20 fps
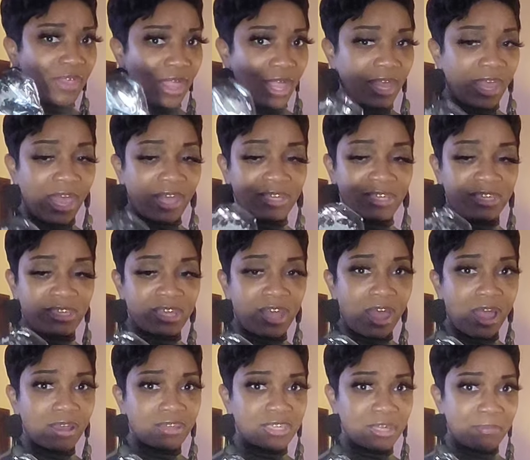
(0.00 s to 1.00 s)
I, I got
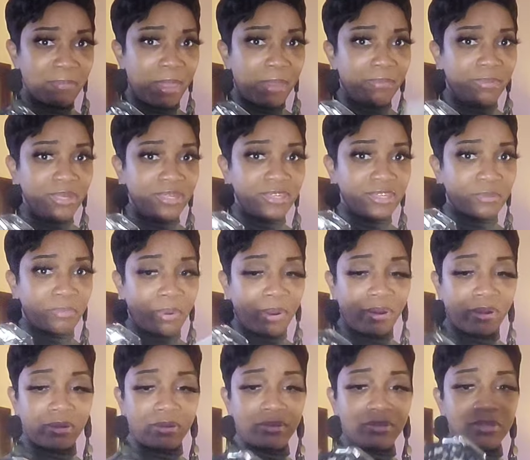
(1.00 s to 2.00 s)
socks, and maybe this is a
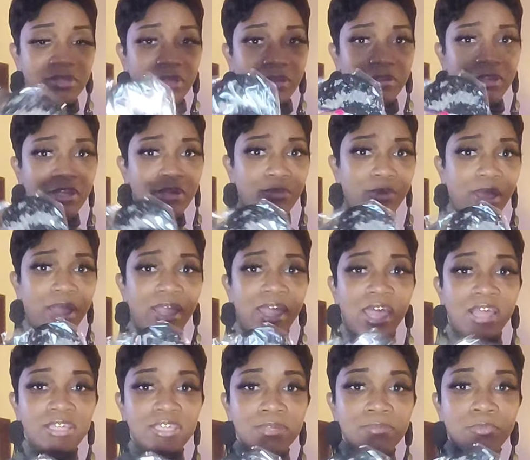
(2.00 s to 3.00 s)
pair. So anyway, I
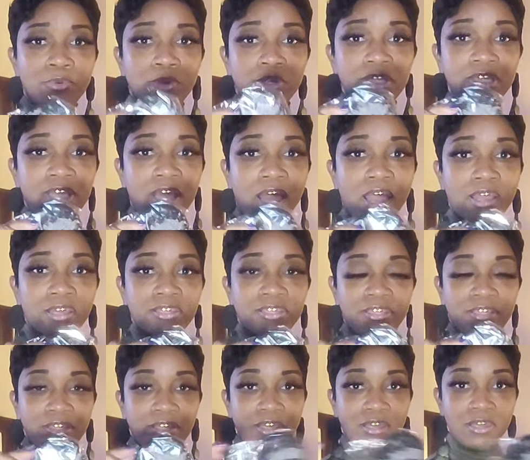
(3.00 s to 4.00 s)
got some more
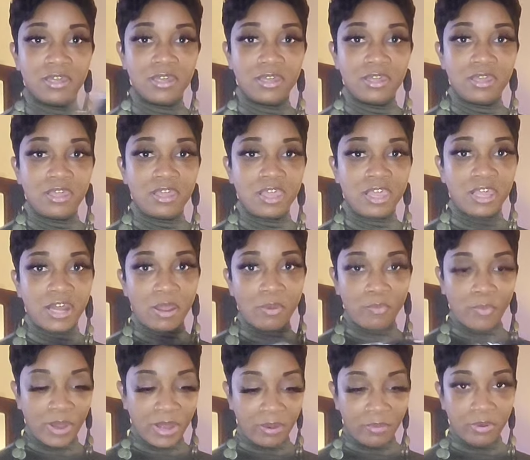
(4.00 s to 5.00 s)
socks. And
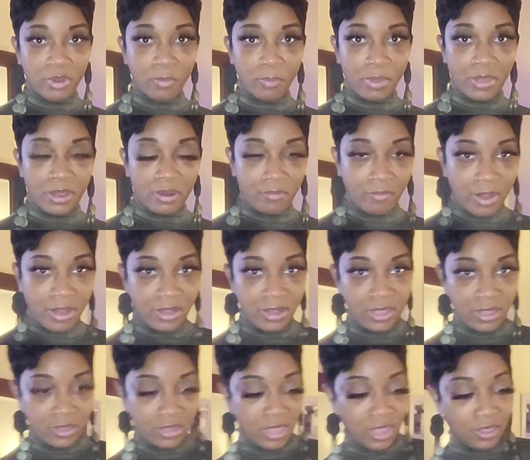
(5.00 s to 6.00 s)
I'm wearing a pair right
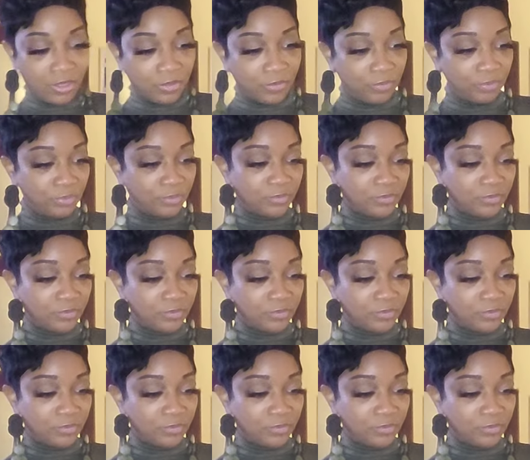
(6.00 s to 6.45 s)
now, y'all.